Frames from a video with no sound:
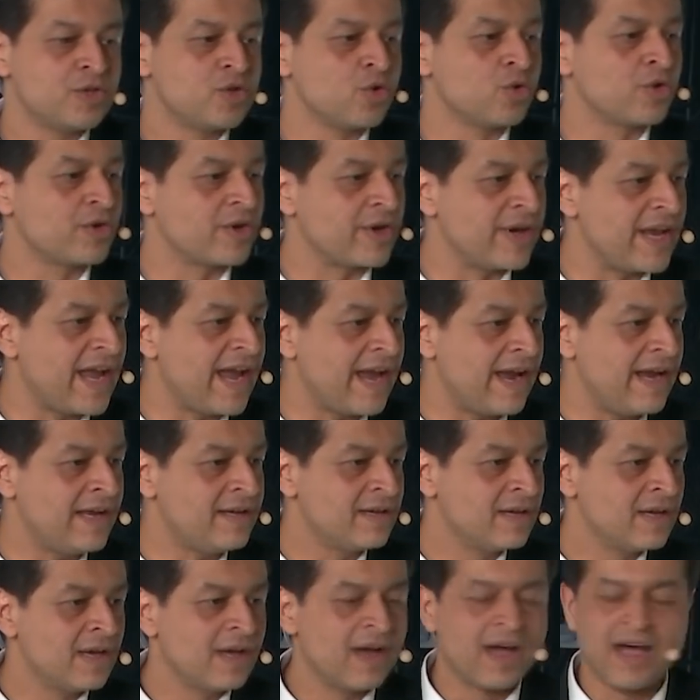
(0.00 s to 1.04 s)
to create
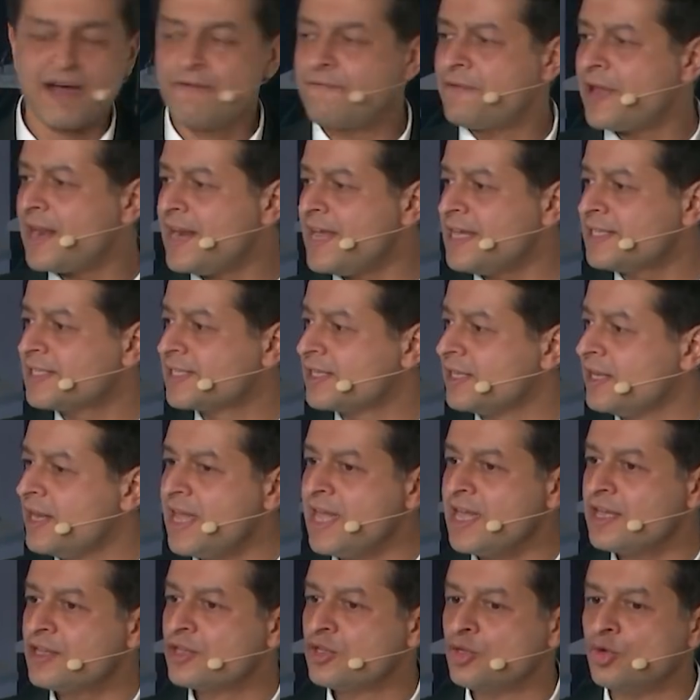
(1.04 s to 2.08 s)
a very
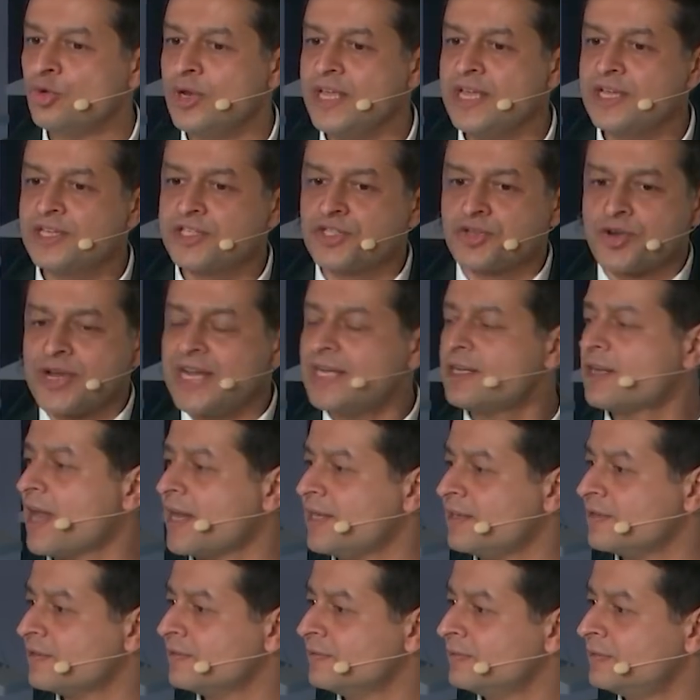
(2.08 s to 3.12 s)
sleek, unique street
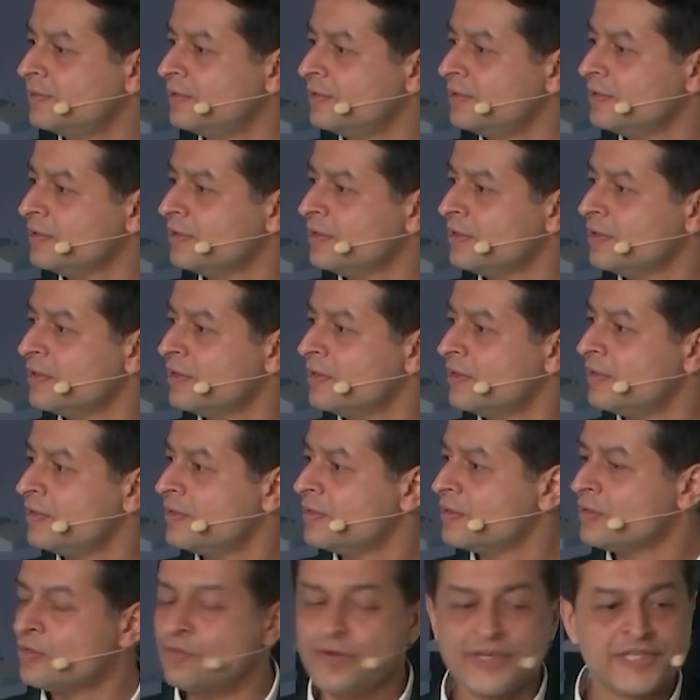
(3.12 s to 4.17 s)
light,
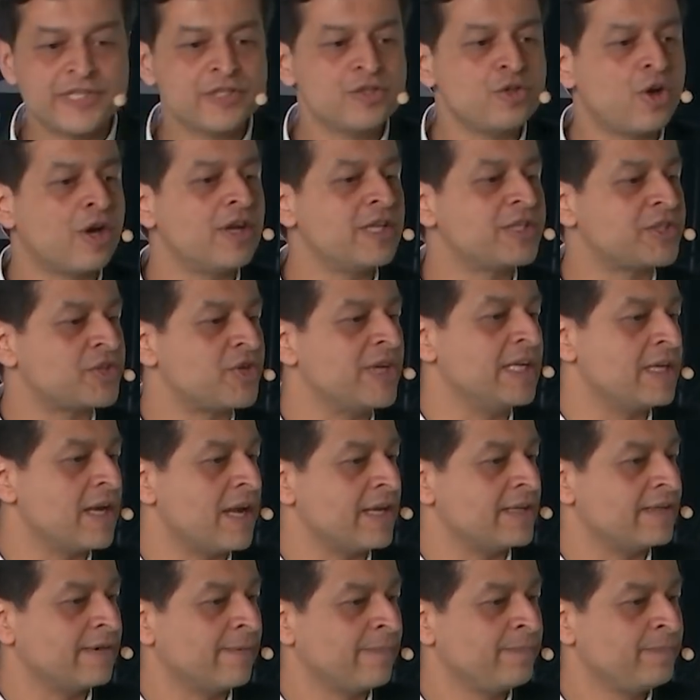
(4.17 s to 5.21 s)
which is not a street
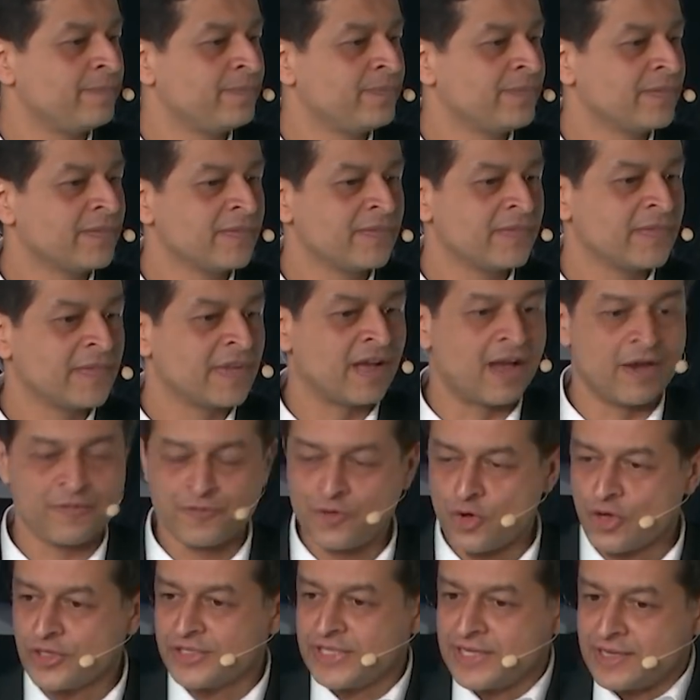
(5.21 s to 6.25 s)
light.
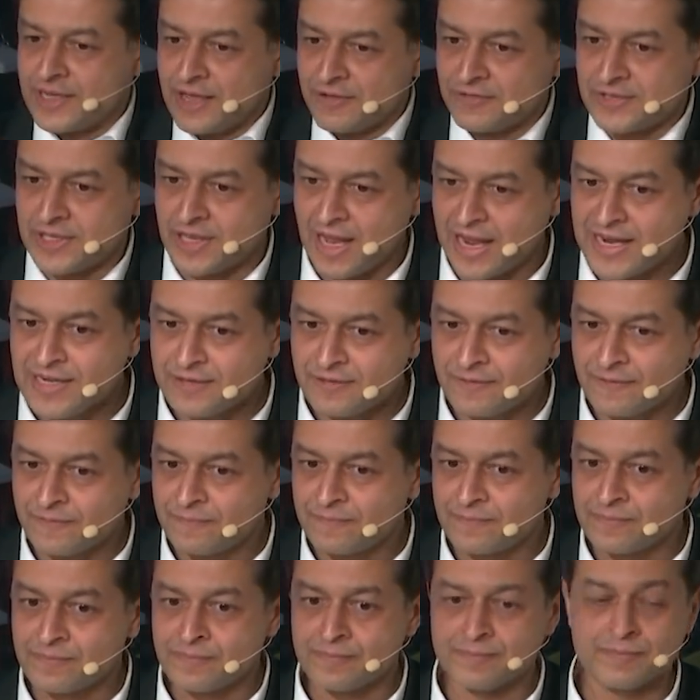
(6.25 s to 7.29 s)
Of course, it gives light,
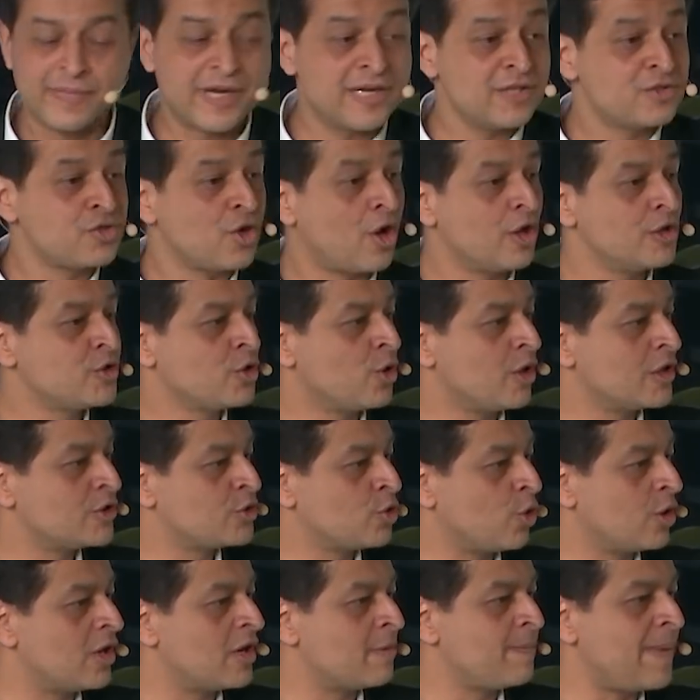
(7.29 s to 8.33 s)
but it's also a
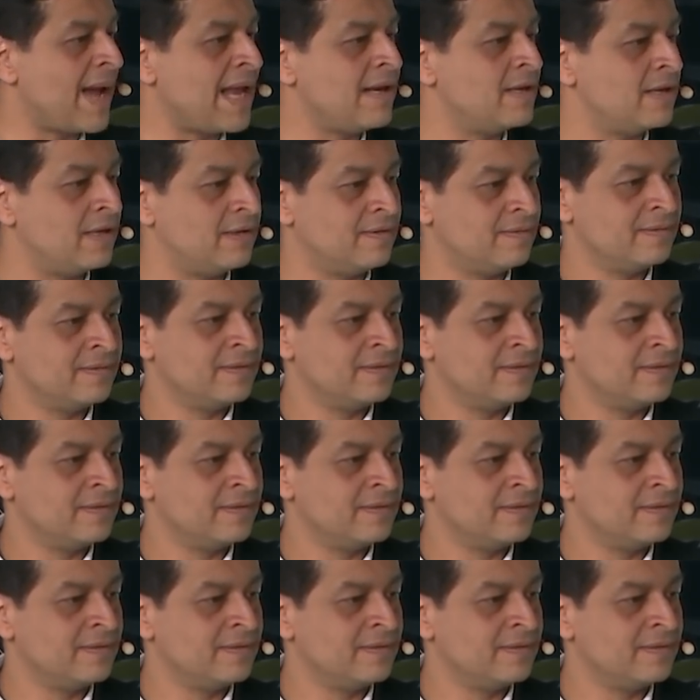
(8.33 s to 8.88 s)
solar panel.